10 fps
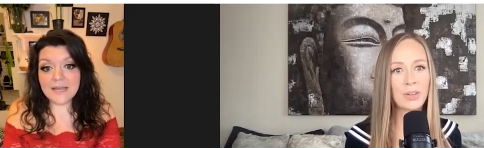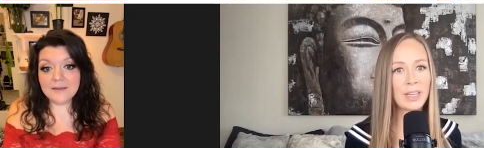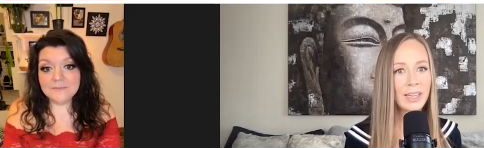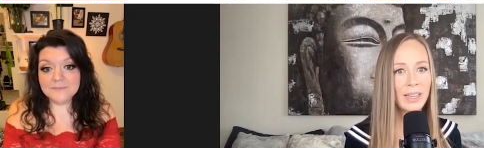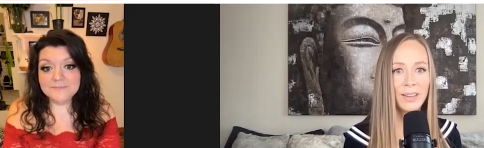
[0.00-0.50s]
Speaker 1: You
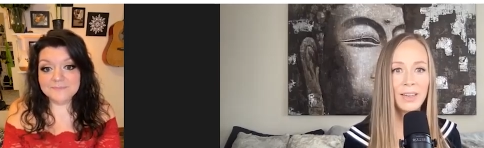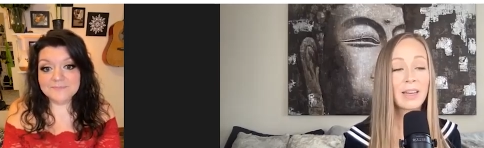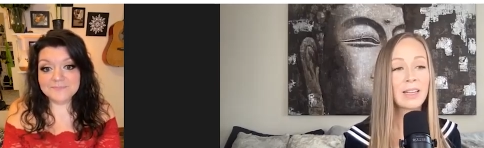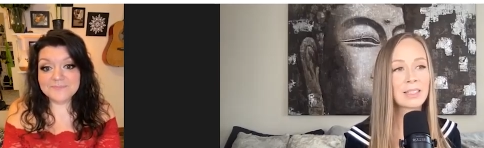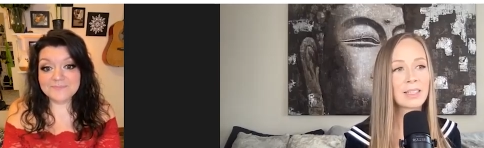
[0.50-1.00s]
need it. And
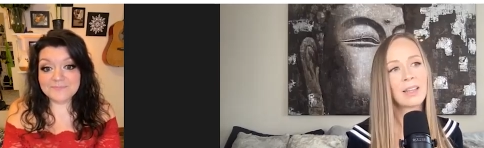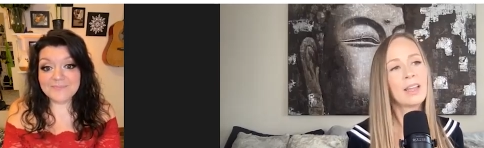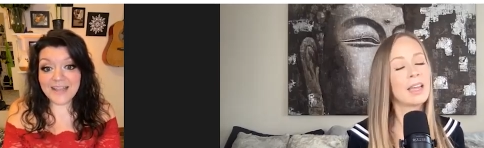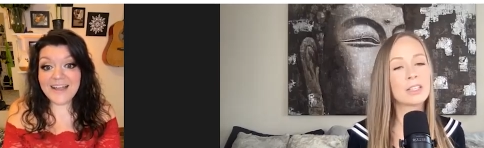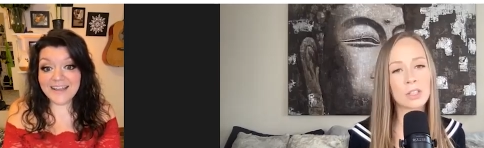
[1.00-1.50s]
it's like
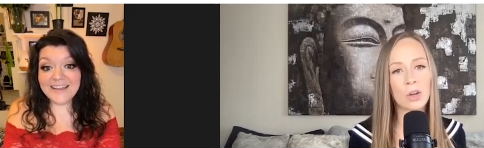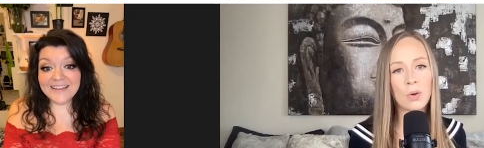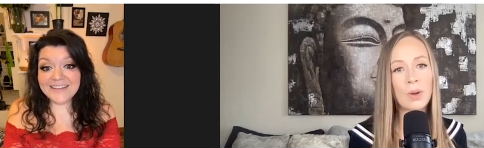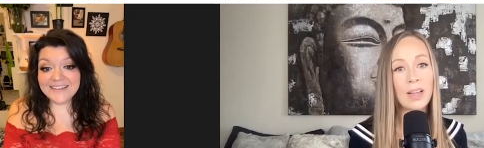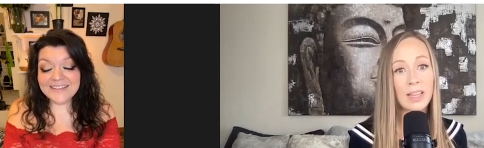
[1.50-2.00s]
it's uh-huh.
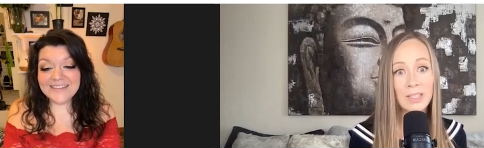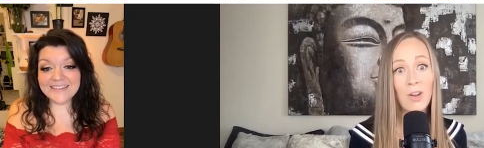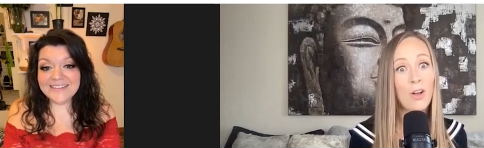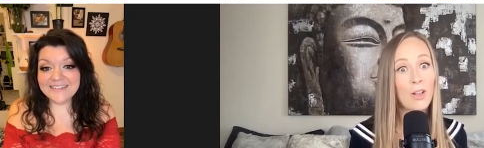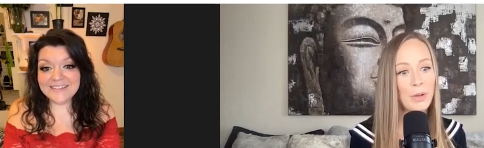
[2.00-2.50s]
so it's
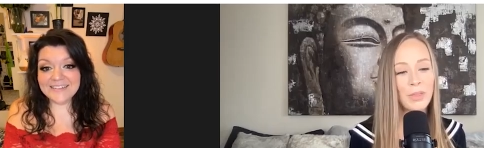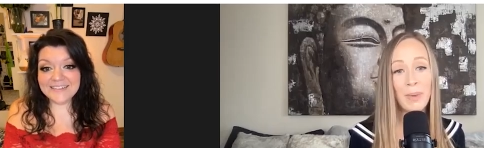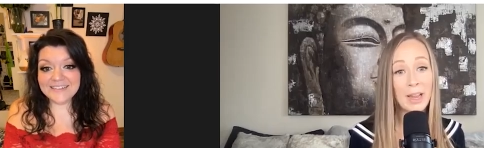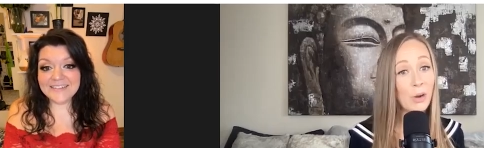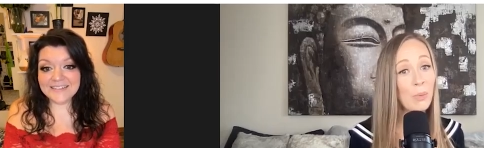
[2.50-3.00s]
all about the
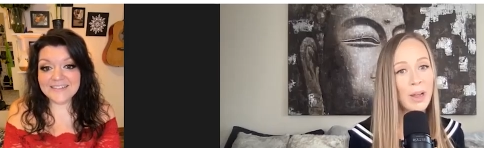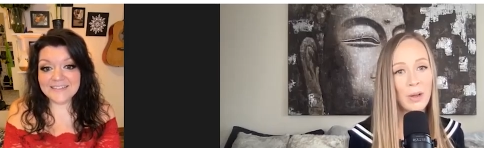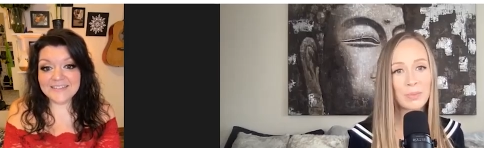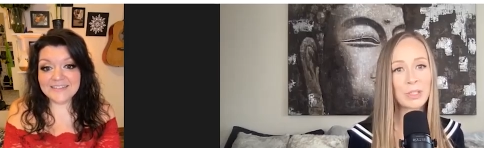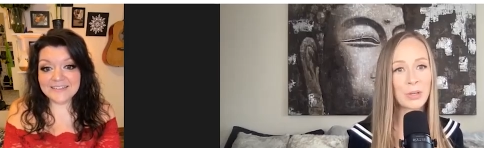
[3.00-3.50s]

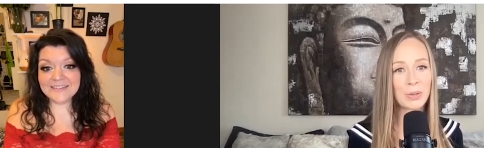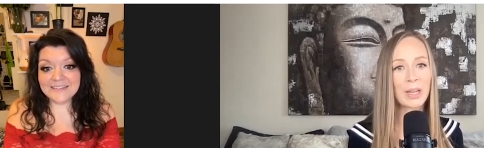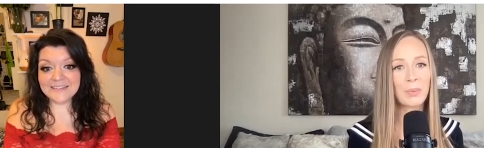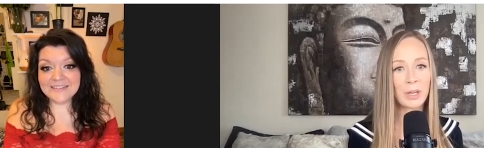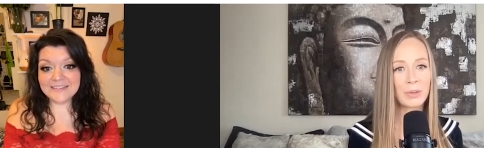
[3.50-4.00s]
microbiome too,
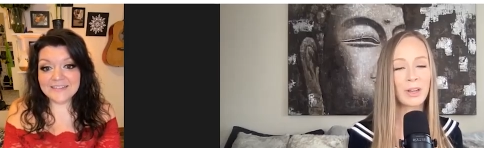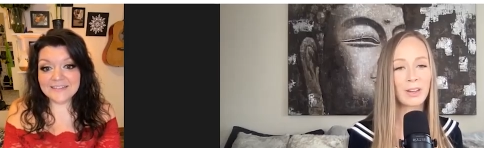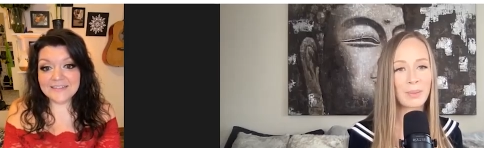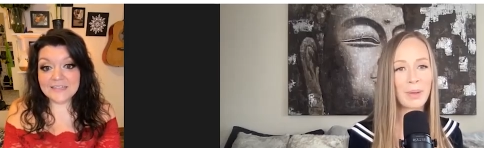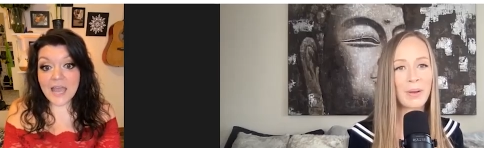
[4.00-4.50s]
like what you were
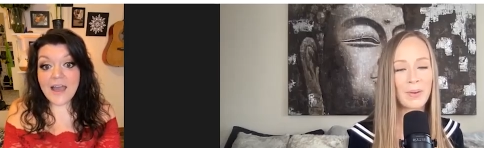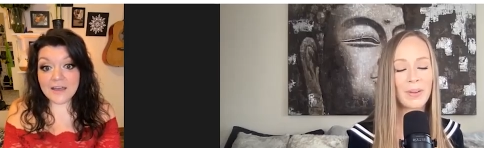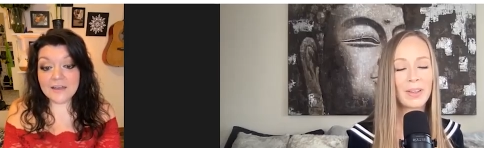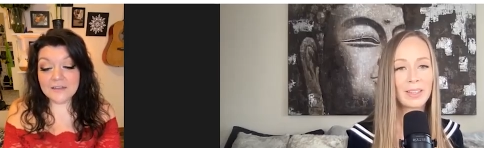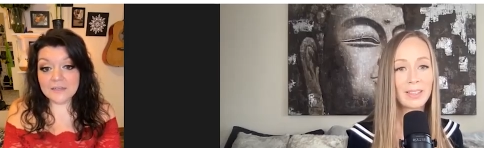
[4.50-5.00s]
talking about.
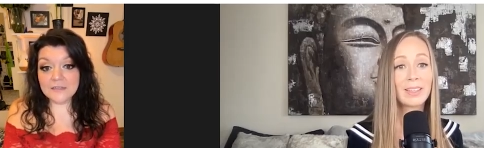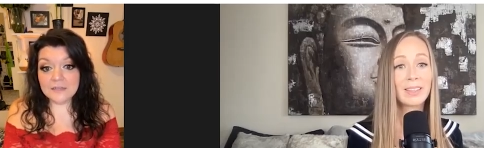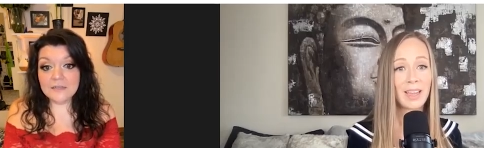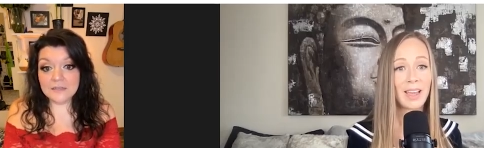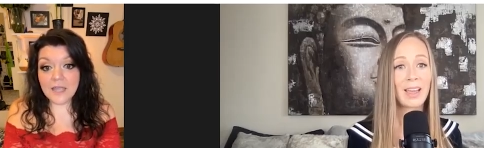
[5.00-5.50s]

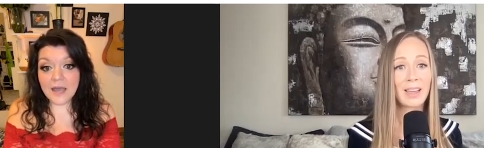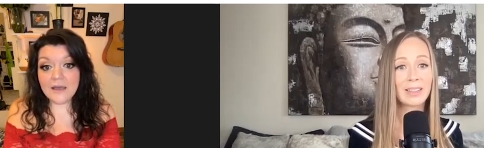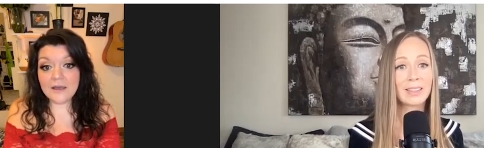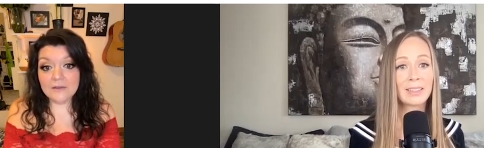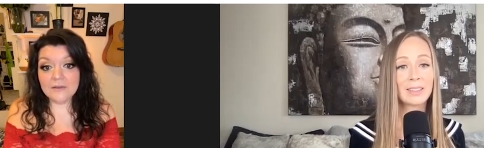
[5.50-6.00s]
Yeah.
Speaker 2: yeah.
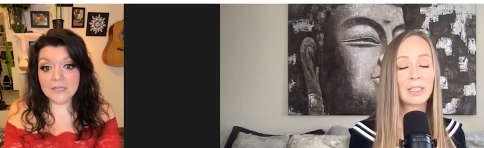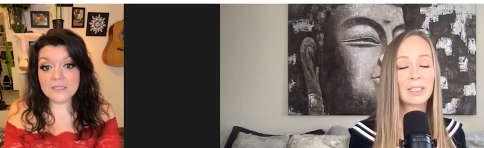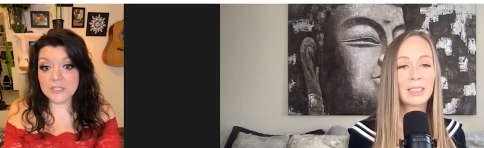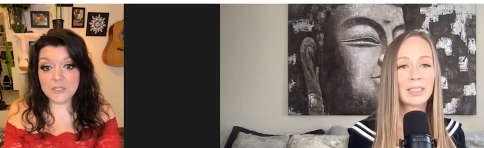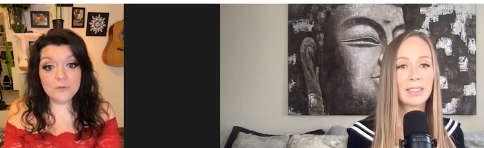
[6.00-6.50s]
It's
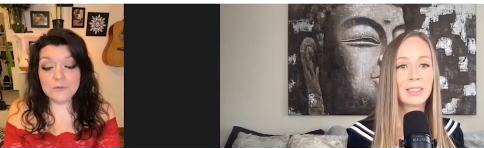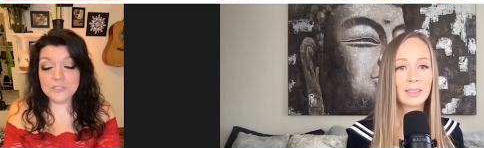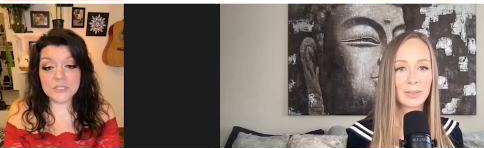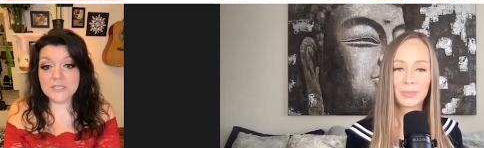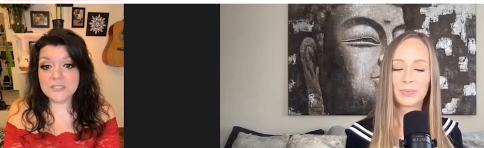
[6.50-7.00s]
huge.
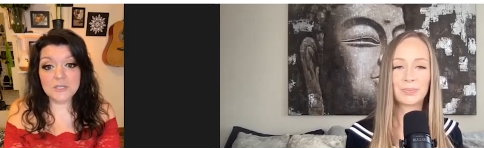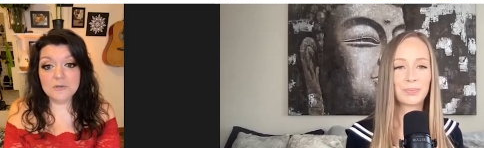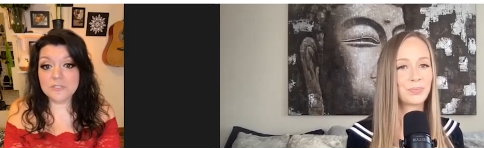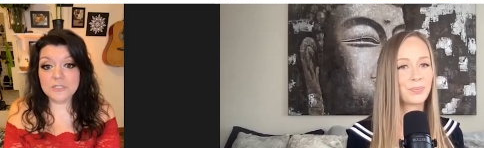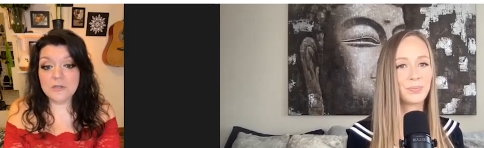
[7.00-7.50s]
It's huge.
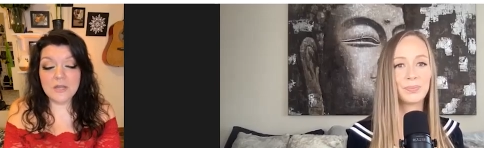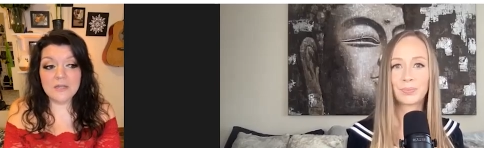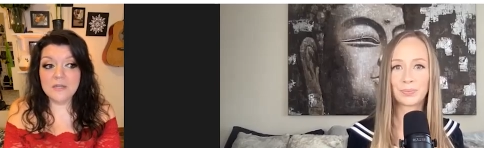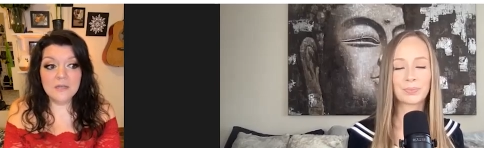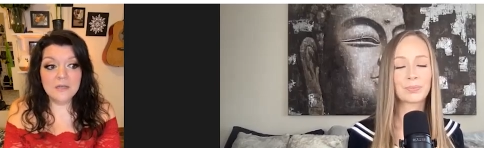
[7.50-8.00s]
And and
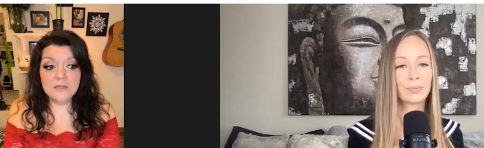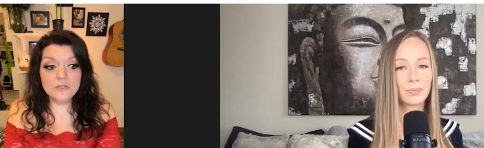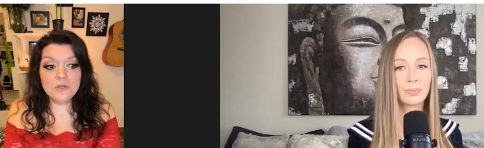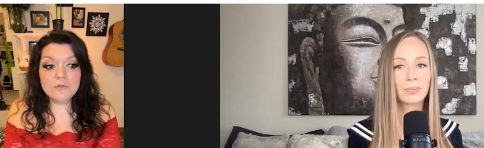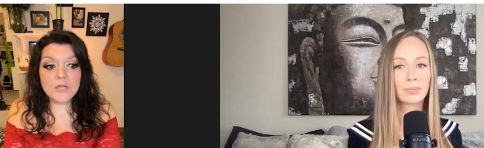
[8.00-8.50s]

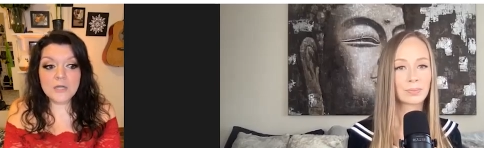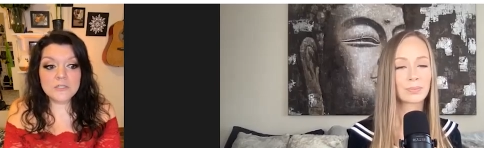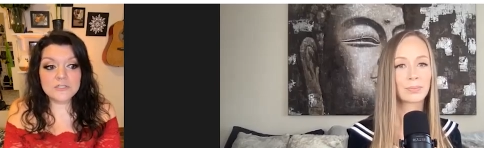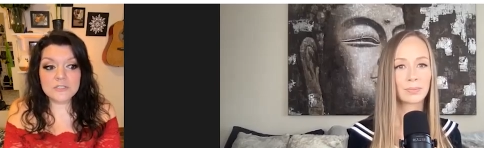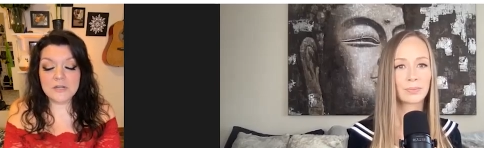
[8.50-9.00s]
no
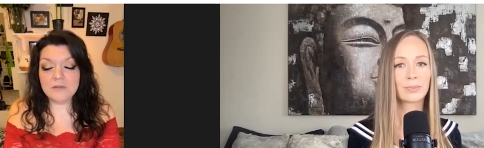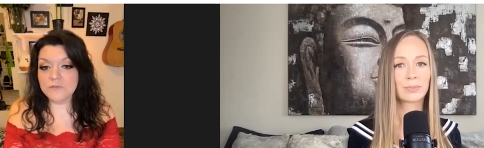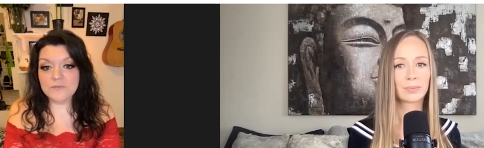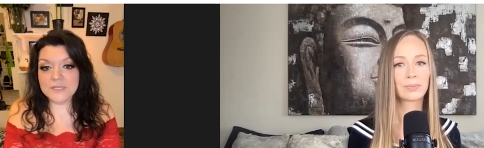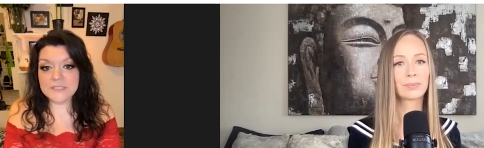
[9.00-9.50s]
doctors could ever
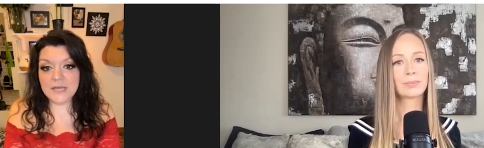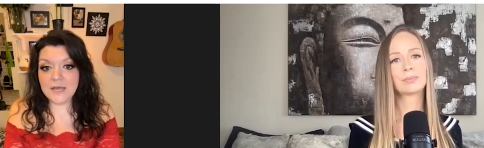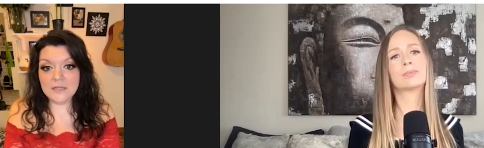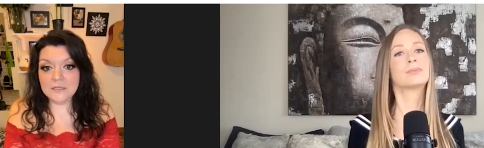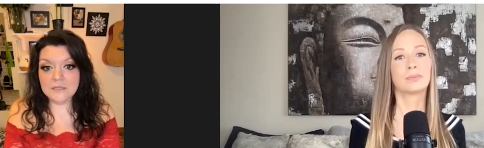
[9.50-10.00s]
fix that
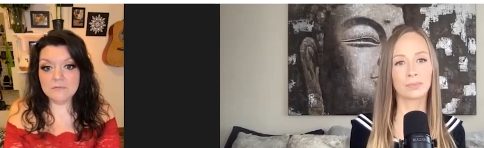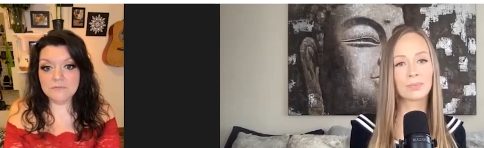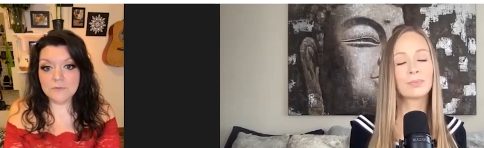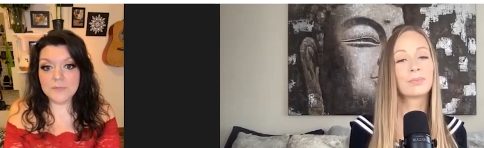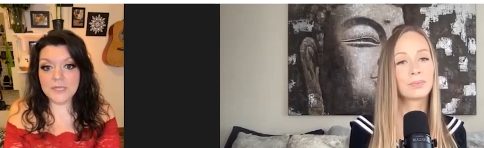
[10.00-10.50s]
Speaker 1: mm-hmm, for
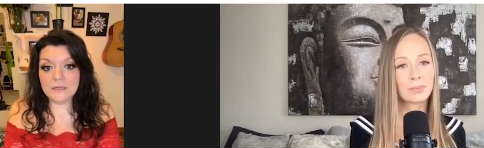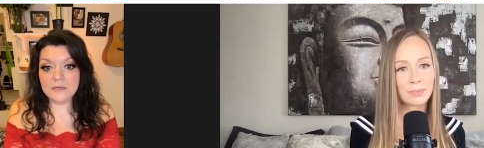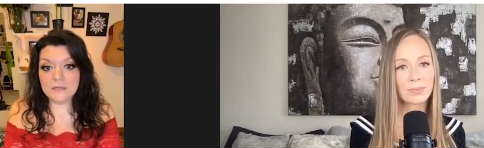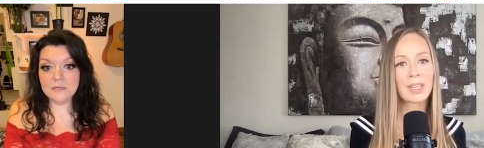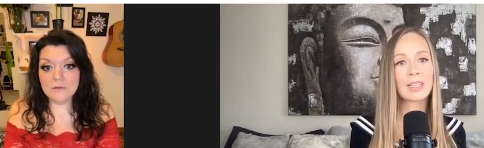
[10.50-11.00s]
me mm-hmm.
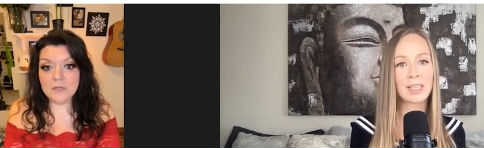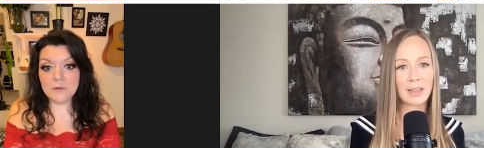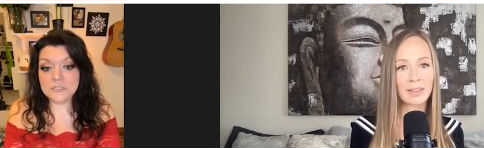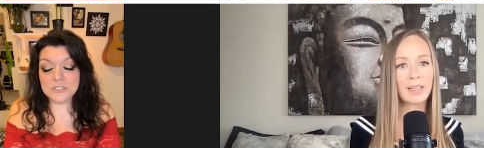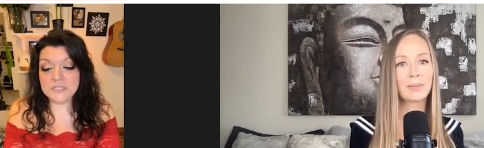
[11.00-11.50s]
you know they
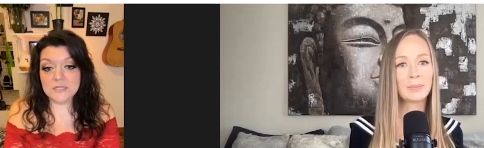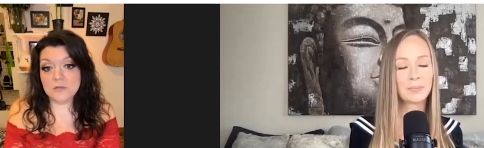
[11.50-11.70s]
always just said